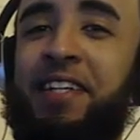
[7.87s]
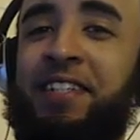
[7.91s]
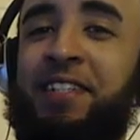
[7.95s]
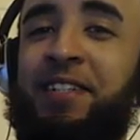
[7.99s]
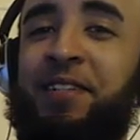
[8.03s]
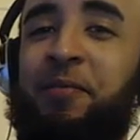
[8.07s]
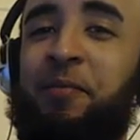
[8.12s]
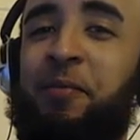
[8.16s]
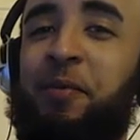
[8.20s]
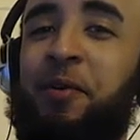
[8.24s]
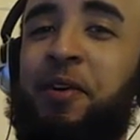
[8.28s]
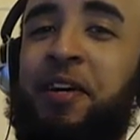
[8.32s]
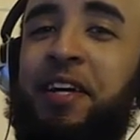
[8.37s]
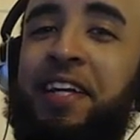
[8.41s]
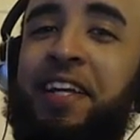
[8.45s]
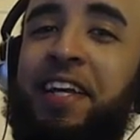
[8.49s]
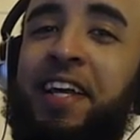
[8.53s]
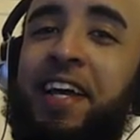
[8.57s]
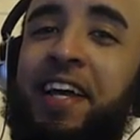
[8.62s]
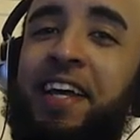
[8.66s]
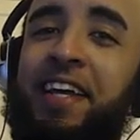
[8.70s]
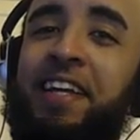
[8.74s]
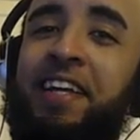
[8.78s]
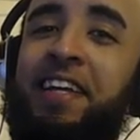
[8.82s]
It's your boy
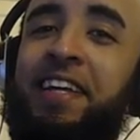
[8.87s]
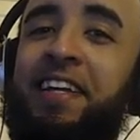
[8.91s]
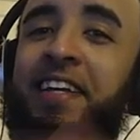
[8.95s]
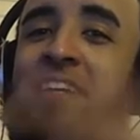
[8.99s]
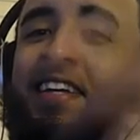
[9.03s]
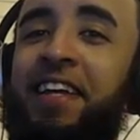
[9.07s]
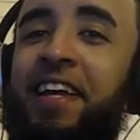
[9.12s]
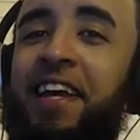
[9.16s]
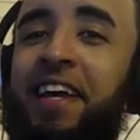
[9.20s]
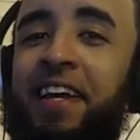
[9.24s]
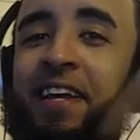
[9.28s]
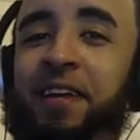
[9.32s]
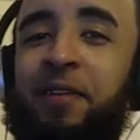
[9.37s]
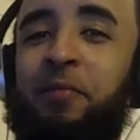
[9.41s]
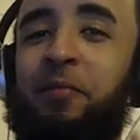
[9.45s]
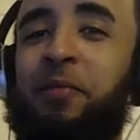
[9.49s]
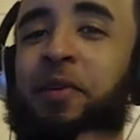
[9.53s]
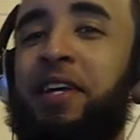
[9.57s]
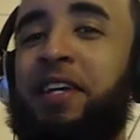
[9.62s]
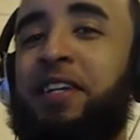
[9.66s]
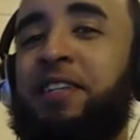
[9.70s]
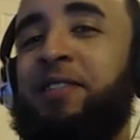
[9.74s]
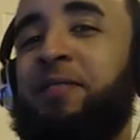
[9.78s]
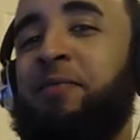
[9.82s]
KE
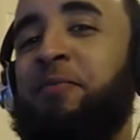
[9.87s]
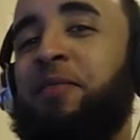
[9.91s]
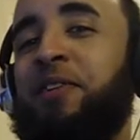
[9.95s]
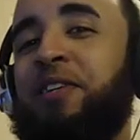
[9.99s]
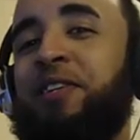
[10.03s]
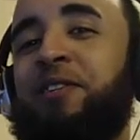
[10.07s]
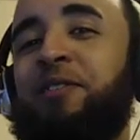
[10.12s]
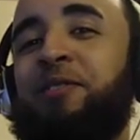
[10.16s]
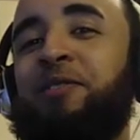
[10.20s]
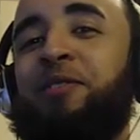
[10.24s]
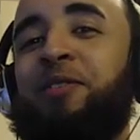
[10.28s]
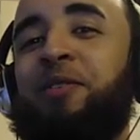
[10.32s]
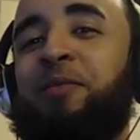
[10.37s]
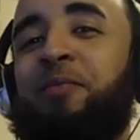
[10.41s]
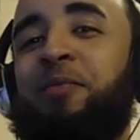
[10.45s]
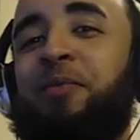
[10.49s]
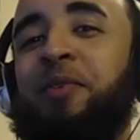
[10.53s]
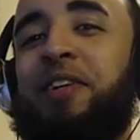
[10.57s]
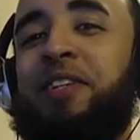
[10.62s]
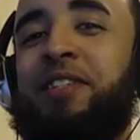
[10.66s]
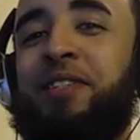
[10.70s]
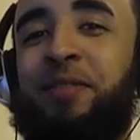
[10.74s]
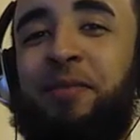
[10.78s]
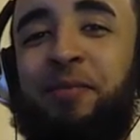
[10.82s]
Beats, producer
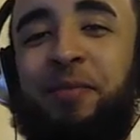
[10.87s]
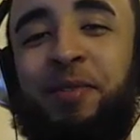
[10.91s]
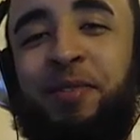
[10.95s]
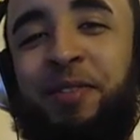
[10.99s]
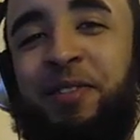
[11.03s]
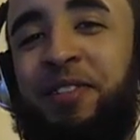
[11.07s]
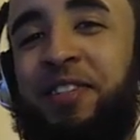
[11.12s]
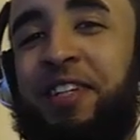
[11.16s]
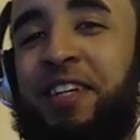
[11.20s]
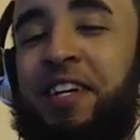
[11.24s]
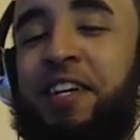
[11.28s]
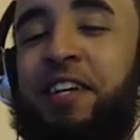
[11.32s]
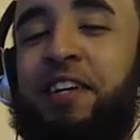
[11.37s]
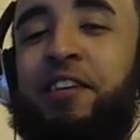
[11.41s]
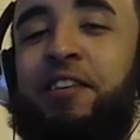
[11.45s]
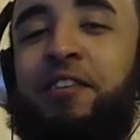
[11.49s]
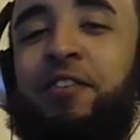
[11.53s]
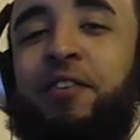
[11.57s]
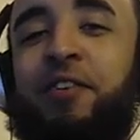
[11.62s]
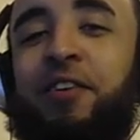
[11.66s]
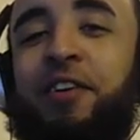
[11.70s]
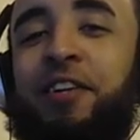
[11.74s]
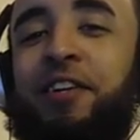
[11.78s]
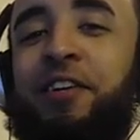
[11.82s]
principles.
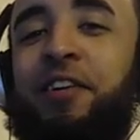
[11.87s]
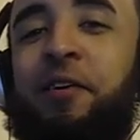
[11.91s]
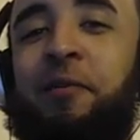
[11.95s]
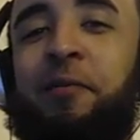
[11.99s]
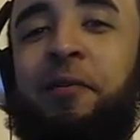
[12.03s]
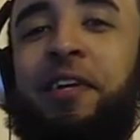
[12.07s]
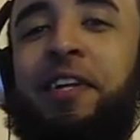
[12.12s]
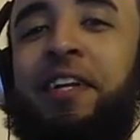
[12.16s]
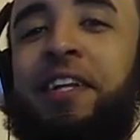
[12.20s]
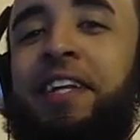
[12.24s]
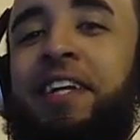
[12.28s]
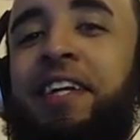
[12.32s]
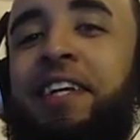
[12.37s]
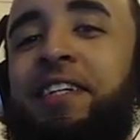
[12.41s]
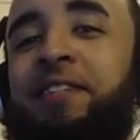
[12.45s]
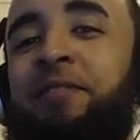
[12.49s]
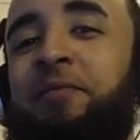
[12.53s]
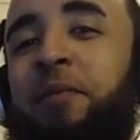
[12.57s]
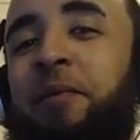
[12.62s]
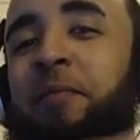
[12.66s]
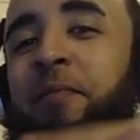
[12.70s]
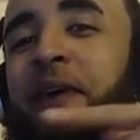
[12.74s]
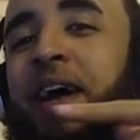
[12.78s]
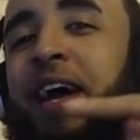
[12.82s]
You already know what it
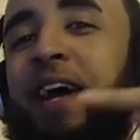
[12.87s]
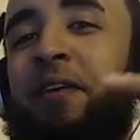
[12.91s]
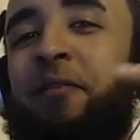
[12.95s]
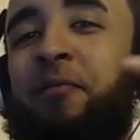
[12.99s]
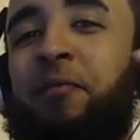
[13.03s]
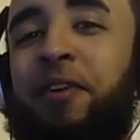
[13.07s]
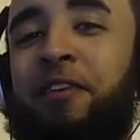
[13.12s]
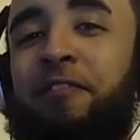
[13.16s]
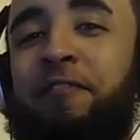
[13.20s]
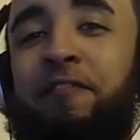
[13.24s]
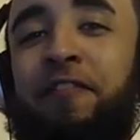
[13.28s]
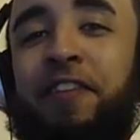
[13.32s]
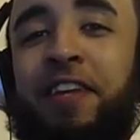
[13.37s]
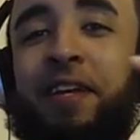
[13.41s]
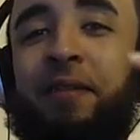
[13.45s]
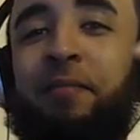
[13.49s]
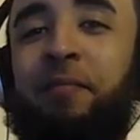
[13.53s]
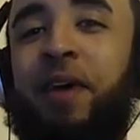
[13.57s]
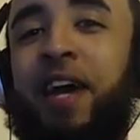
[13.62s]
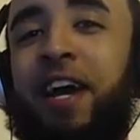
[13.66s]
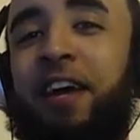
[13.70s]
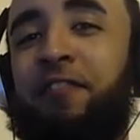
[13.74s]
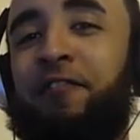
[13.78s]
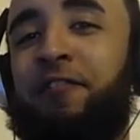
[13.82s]
is. We back with
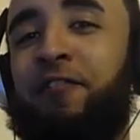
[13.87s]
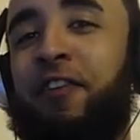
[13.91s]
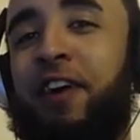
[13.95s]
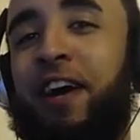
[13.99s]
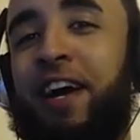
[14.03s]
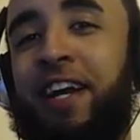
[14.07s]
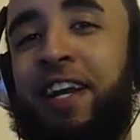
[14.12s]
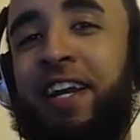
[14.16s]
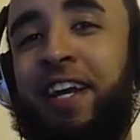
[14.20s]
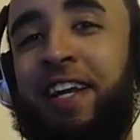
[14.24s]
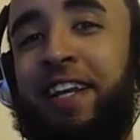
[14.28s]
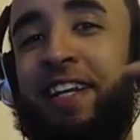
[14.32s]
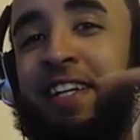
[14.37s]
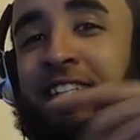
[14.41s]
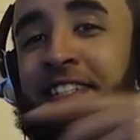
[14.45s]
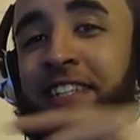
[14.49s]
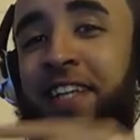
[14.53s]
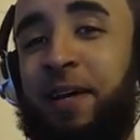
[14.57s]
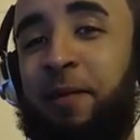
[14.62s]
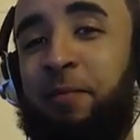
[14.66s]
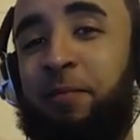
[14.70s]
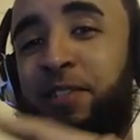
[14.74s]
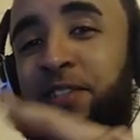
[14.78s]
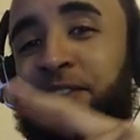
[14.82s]
Feedback Friday. This
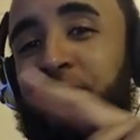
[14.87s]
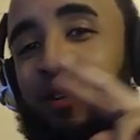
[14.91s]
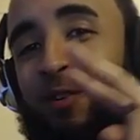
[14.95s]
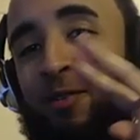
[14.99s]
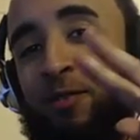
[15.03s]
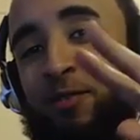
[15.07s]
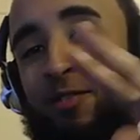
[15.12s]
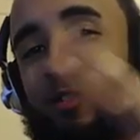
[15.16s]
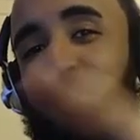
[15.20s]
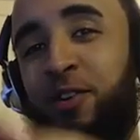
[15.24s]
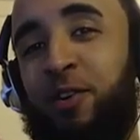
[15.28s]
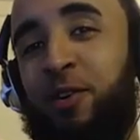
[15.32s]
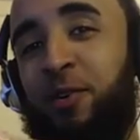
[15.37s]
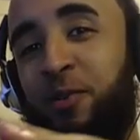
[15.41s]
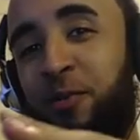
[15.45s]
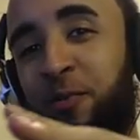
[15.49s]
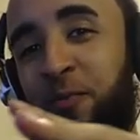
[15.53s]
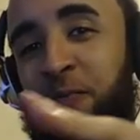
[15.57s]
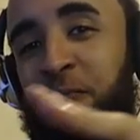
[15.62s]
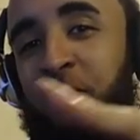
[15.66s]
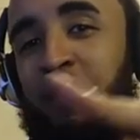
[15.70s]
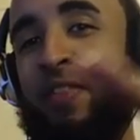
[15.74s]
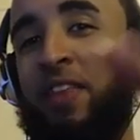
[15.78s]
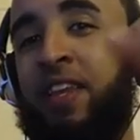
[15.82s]
episode 2.
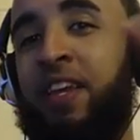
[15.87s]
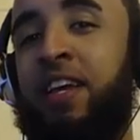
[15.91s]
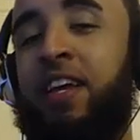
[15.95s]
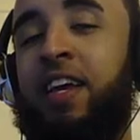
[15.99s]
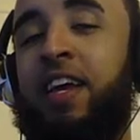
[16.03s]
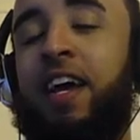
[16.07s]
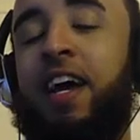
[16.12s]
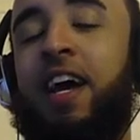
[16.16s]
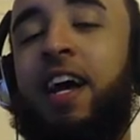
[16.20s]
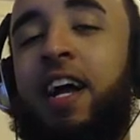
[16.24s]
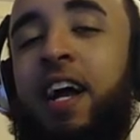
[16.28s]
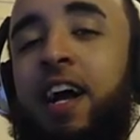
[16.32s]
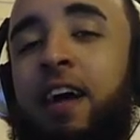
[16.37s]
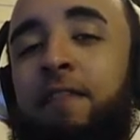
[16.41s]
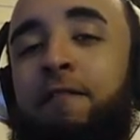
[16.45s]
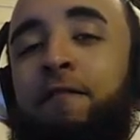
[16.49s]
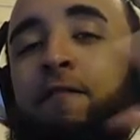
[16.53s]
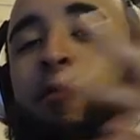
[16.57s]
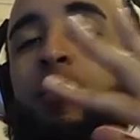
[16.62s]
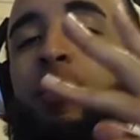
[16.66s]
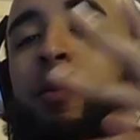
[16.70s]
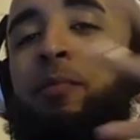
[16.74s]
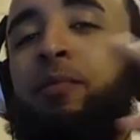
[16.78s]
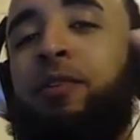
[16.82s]
I got
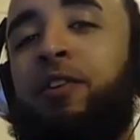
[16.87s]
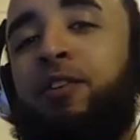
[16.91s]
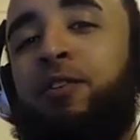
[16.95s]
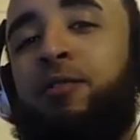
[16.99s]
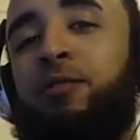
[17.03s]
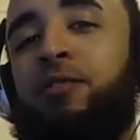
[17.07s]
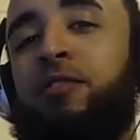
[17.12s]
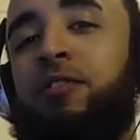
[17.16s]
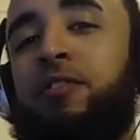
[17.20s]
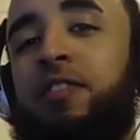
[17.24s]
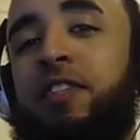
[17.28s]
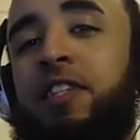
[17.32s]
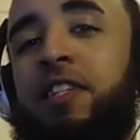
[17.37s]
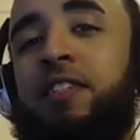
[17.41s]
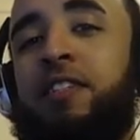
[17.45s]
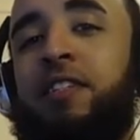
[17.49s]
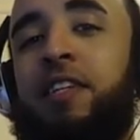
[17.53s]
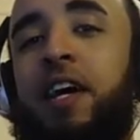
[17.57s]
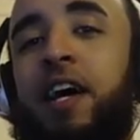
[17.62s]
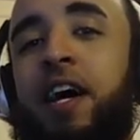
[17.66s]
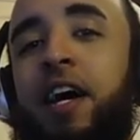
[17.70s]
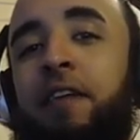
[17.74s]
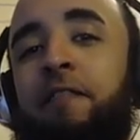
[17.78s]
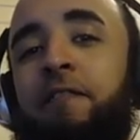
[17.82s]
4 producers this
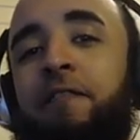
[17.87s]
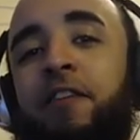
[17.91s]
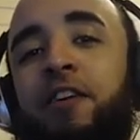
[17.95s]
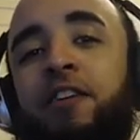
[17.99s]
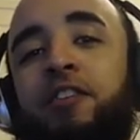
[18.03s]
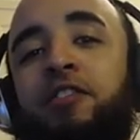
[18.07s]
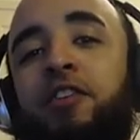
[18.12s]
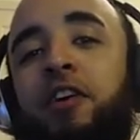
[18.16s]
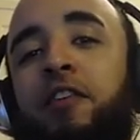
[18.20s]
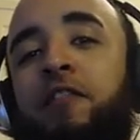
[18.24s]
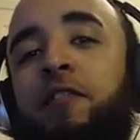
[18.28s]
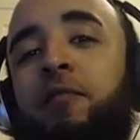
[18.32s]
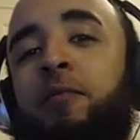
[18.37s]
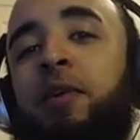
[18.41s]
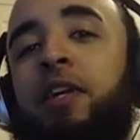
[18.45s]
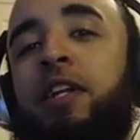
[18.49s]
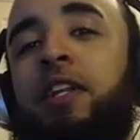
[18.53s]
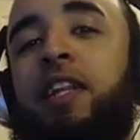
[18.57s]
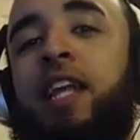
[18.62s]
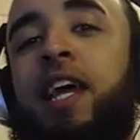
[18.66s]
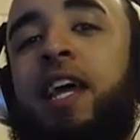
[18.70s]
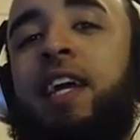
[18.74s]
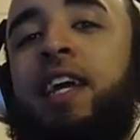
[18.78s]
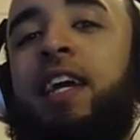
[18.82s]
time. First off, I want
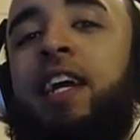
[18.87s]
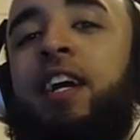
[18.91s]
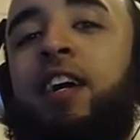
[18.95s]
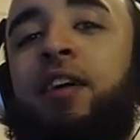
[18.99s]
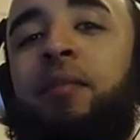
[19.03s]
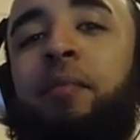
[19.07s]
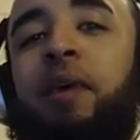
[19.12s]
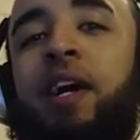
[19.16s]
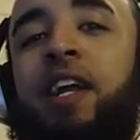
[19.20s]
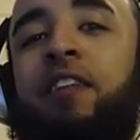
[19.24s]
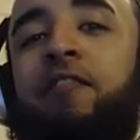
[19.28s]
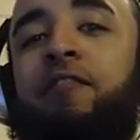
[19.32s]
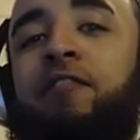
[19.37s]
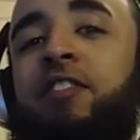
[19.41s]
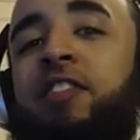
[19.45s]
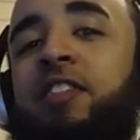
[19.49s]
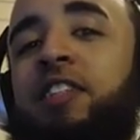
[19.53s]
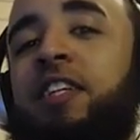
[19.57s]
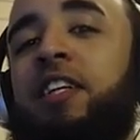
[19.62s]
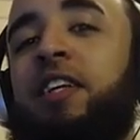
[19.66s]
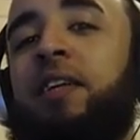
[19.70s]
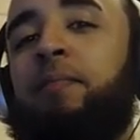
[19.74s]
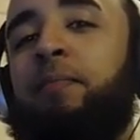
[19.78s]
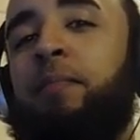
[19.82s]
to thank everybody for
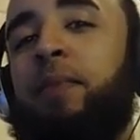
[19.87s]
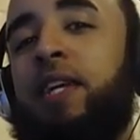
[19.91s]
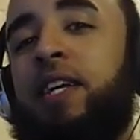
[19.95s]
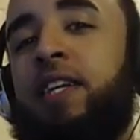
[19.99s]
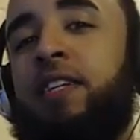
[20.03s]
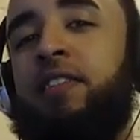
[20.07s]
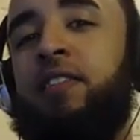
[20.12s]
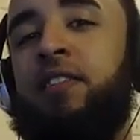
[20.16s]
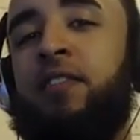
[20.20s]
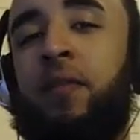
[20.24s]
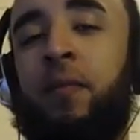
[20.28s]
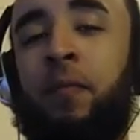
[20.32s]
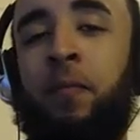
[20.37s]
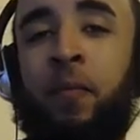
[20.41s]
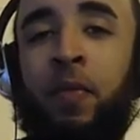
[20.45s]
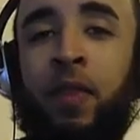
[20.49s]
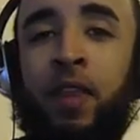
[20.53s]
sending beats.